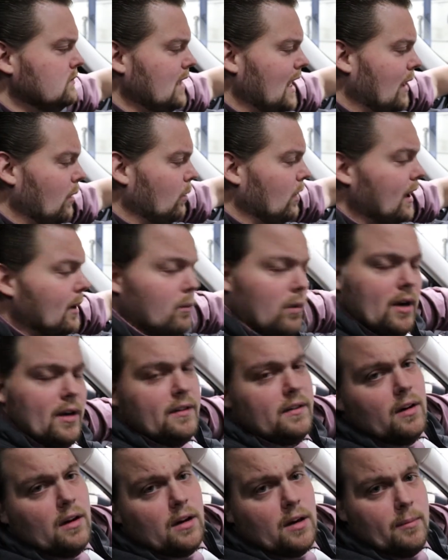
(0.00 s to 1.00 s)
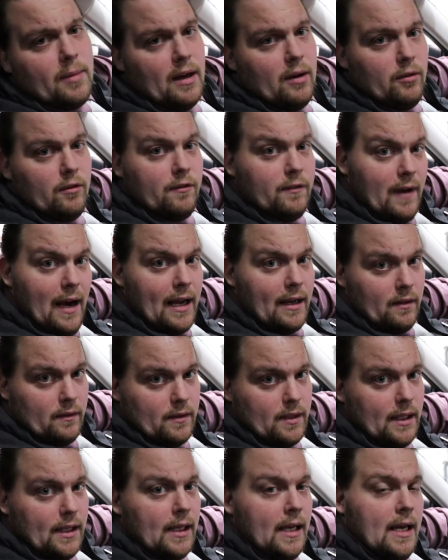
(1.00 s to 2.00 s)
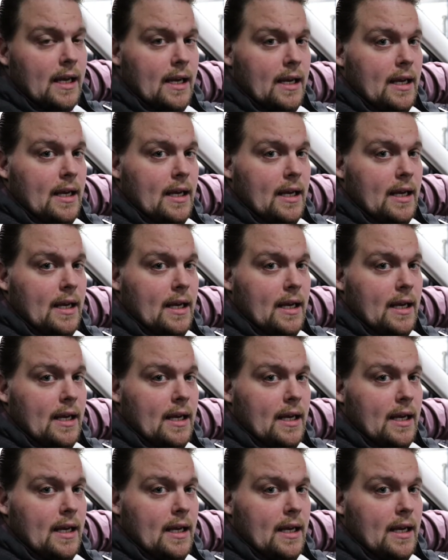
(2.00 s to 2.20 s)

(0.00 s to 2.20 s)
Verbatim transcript: Now, what I want to talk about finally